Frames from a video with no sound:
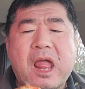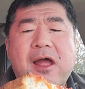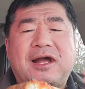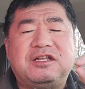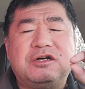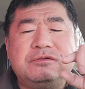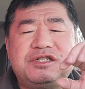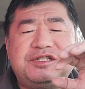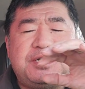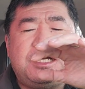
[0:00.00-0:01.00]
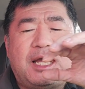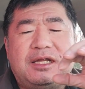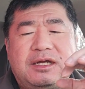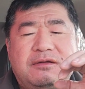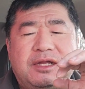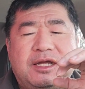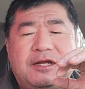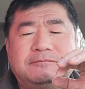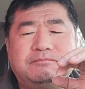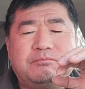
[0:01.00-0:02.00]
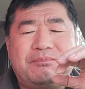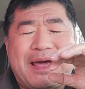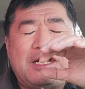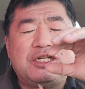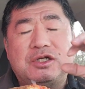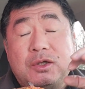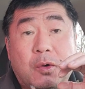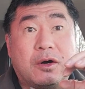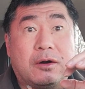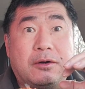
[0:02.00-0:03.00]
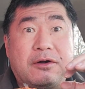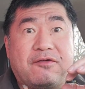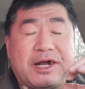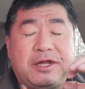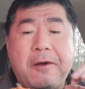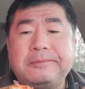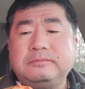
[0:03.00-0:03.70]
I don't see any of the basil or oregano.